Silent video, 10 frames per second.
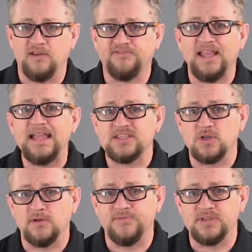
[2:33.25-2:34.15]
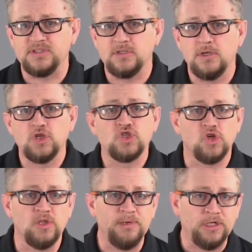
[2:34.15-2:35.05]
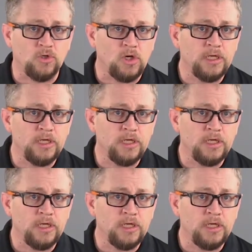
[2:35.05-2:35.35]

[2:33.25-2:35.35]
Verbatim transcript: on a flat surface. Turn the meter